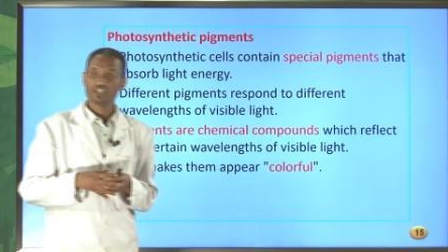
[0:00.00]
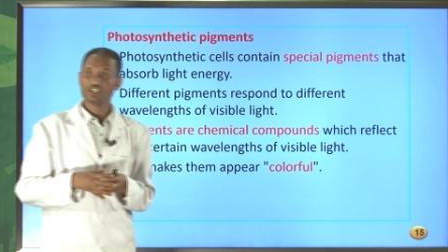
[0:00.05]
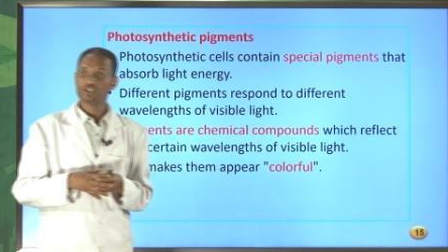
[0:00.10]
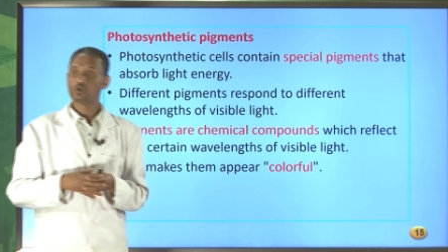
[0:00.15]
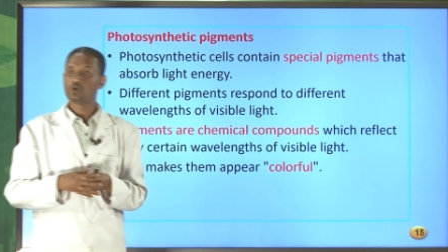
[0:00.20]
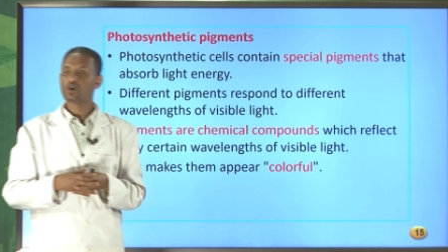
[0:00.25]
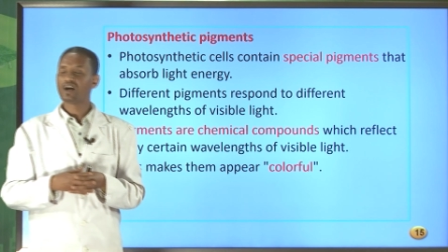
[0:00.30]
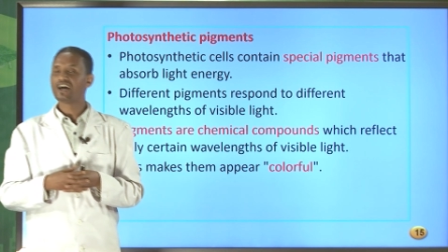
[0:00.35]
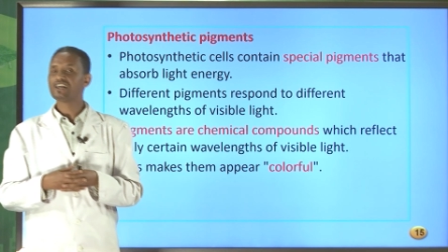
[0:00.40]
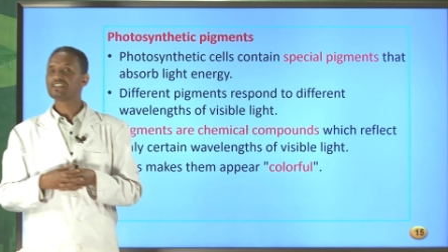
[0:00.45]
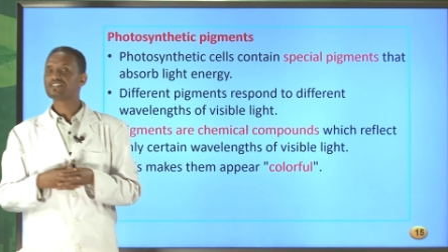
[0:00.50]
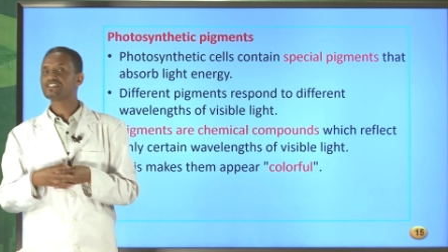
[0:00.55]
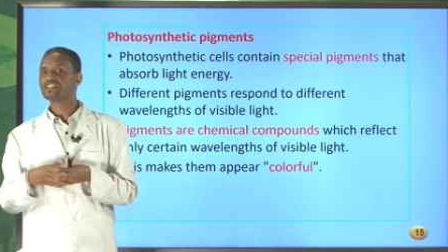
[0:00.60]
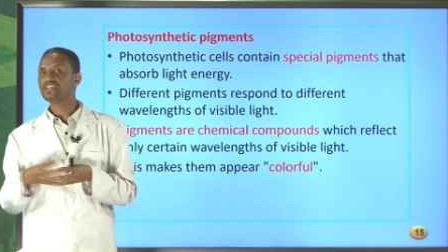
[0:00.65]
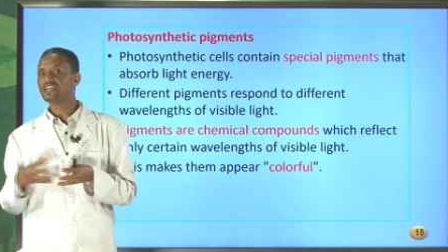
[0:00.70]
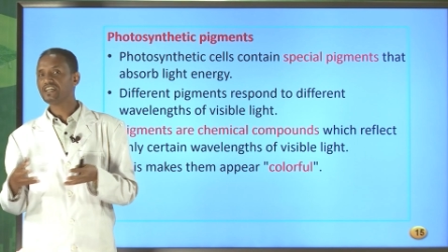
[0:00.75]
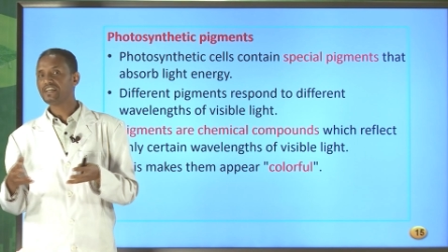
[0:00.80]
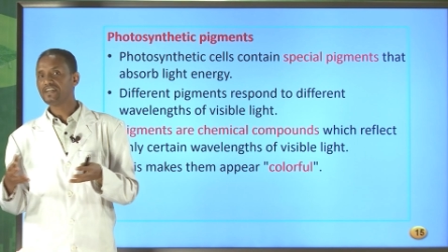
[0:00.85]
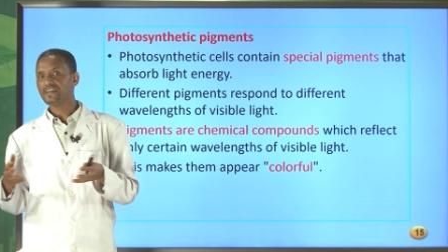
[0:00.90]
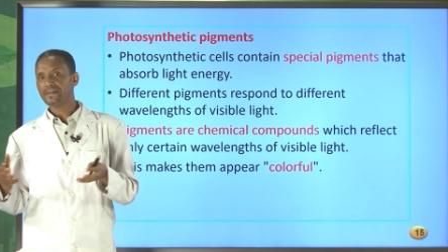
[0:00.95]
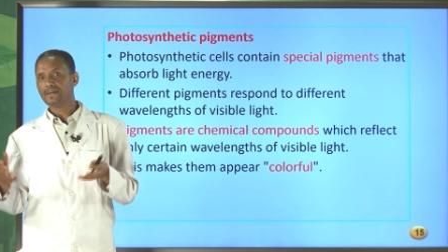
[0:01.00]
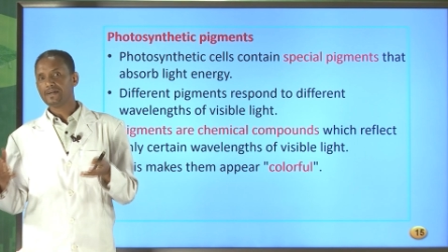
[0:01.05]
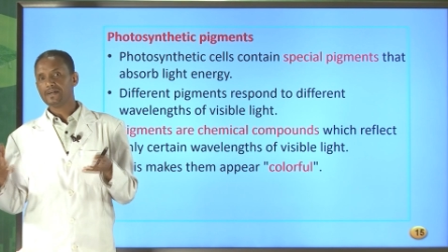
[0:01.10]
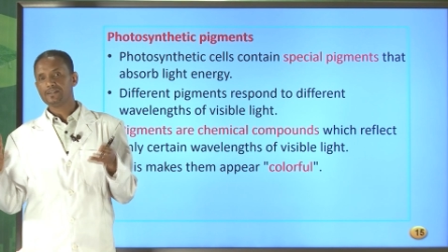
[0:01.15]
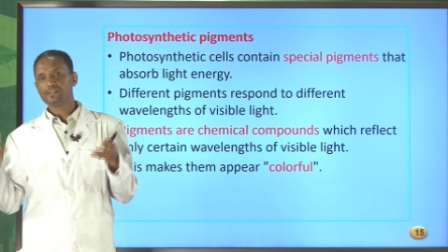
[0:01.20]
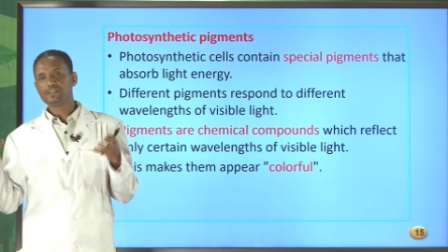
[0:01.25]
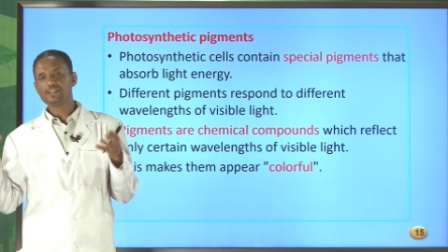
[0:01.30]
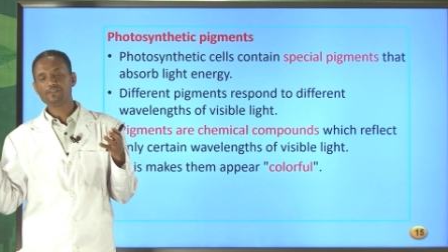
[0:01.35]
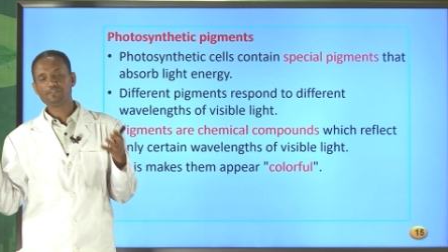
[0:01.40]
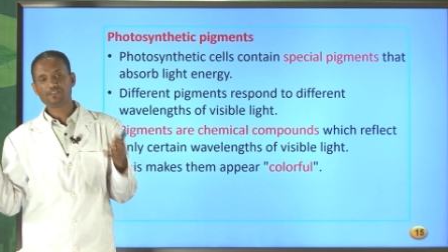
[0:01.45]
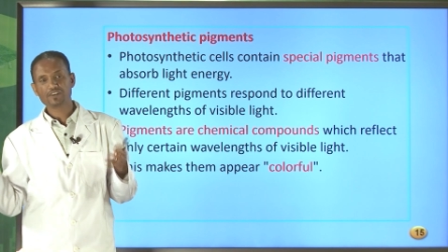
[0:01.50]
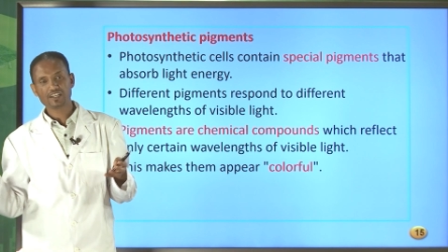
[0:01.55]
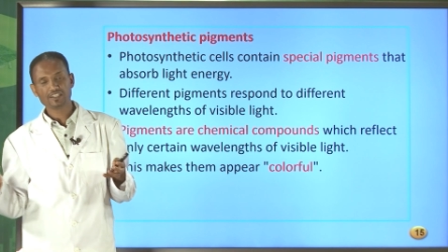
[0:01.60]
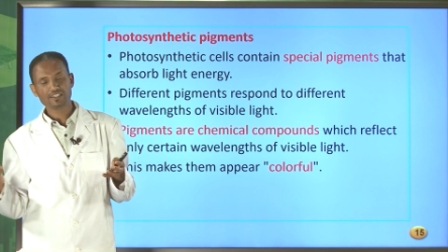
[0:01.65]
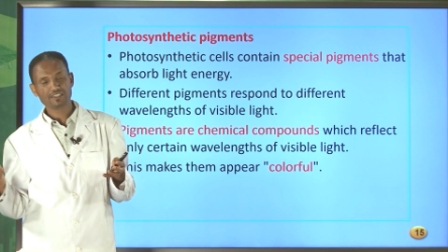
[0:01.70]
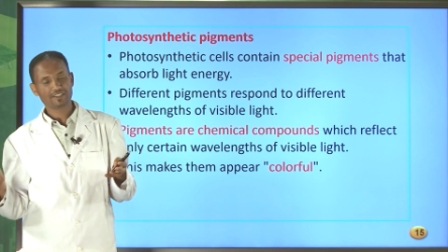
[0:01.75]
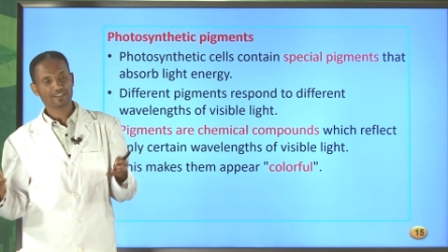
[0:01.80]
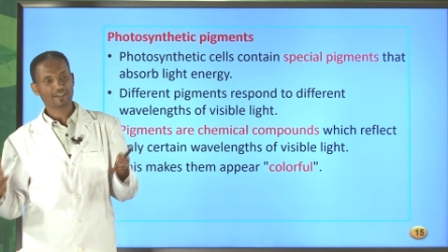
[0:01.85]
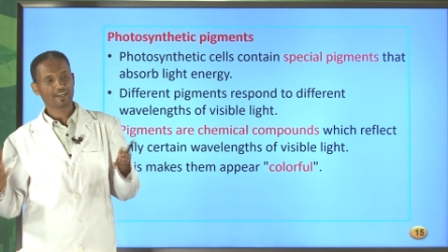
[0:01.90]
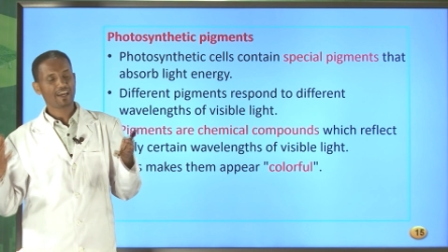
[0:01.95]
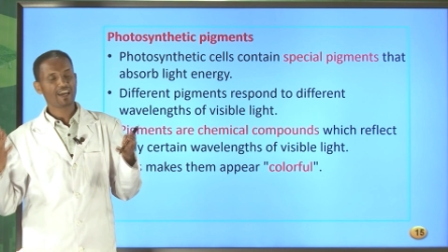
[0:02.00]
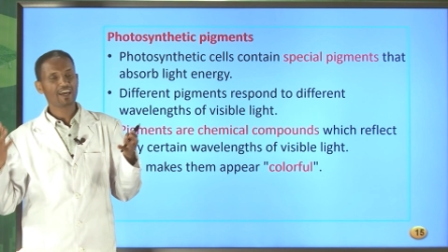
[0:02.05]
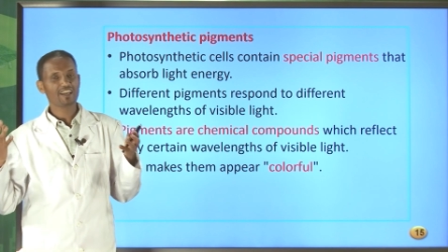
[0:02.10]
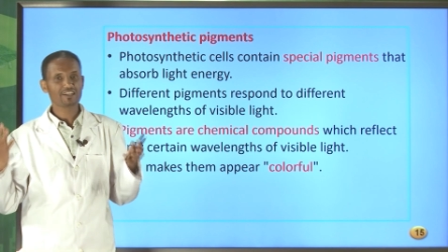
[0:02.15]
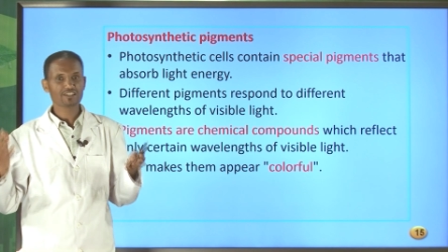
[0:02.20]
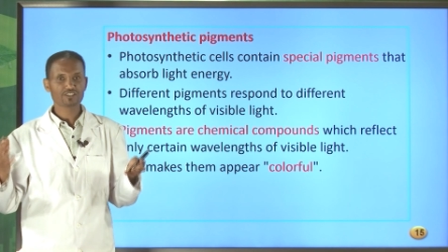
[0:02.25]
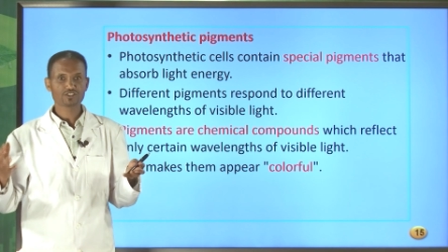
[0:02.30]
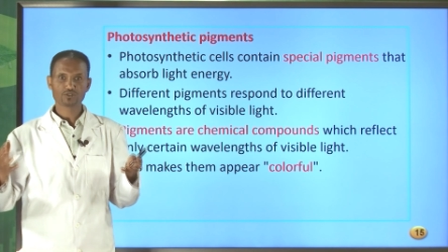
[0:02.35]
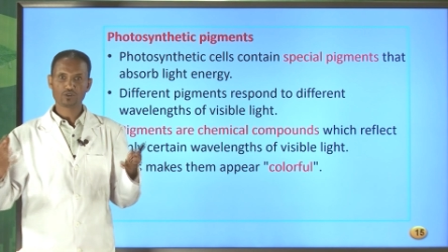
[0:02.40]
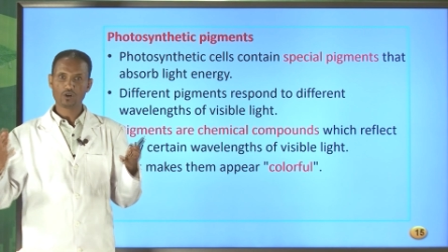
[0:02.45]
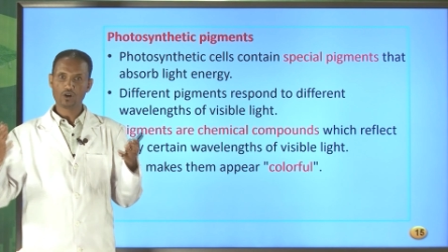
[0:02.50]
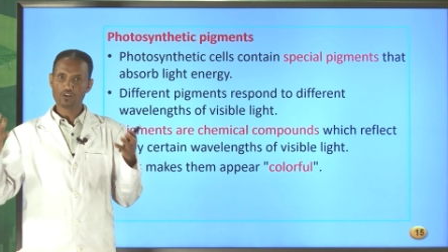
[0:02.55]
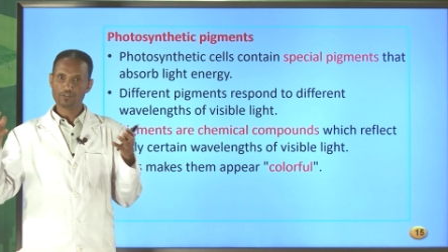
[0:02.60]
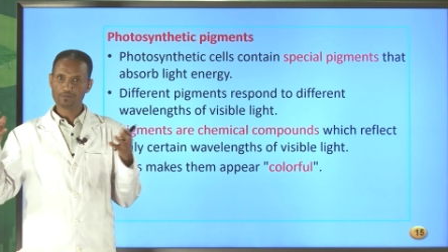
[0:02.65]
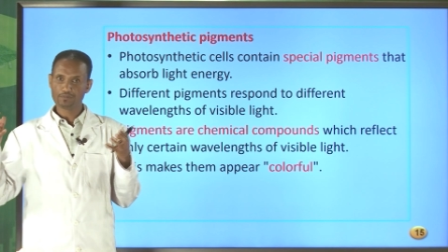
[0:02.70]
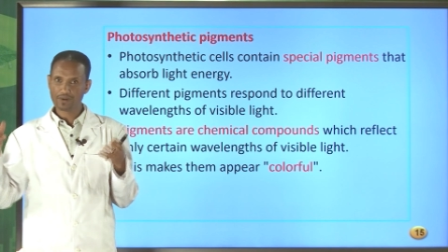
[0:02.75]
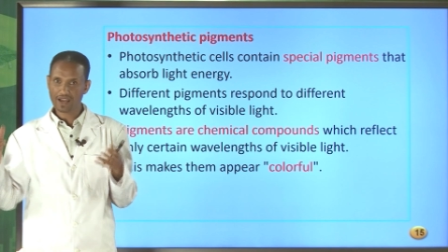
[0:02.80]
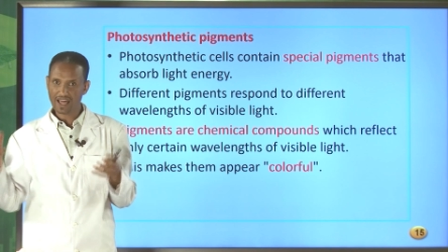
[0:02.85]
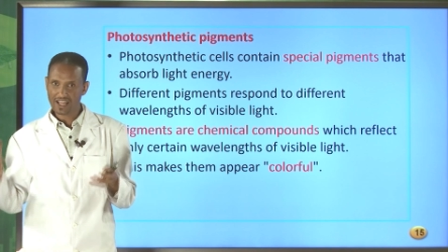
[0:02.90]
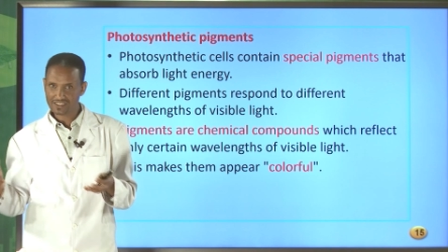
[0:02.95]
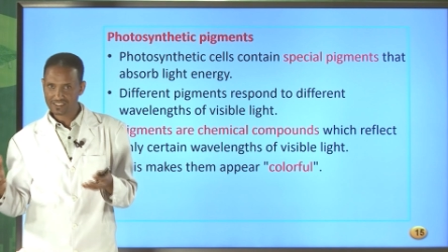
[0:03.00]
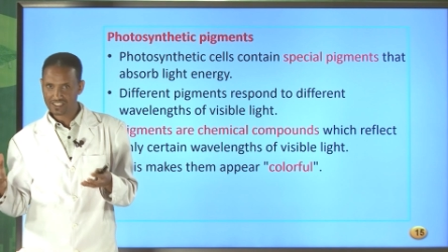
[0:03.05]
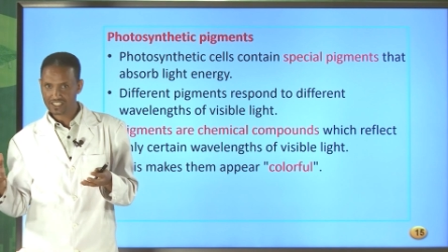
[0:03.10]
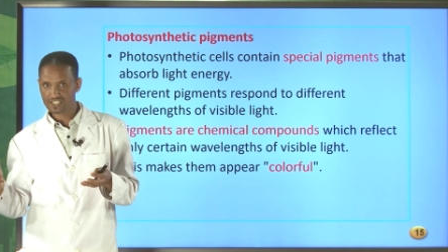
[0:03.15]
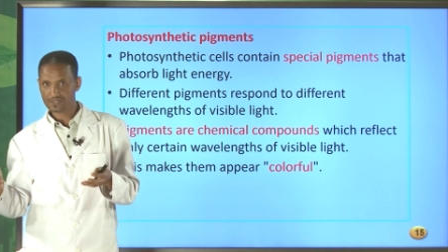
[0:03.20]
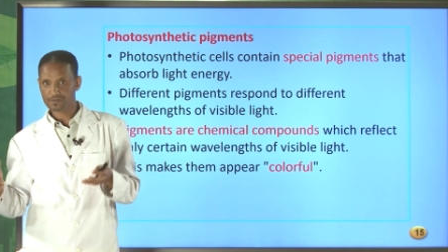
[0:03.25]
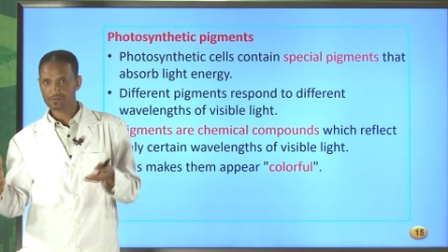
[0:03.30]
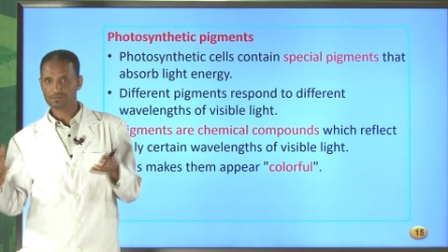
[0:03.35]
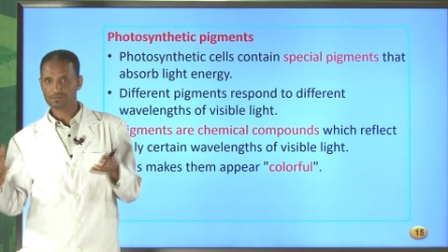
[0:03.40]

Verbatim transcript: you can see different colors of plantis,